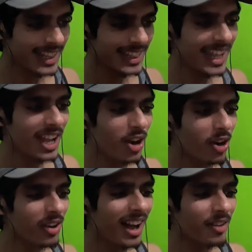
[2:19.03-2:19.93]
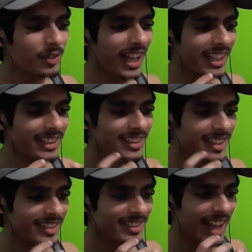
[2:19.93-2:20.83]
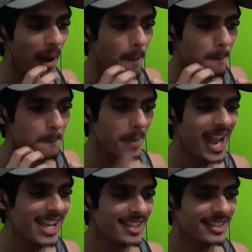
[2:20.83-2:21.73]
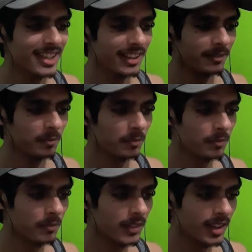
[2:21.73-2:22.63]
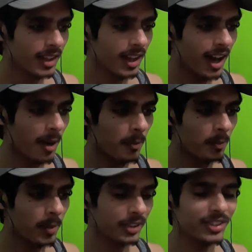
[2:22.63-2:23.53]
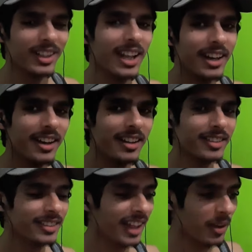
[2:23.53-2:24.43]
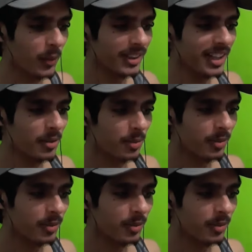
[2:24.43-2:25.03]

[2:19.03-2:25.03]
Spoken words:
they all have, like, this amazing personalities, like, with their...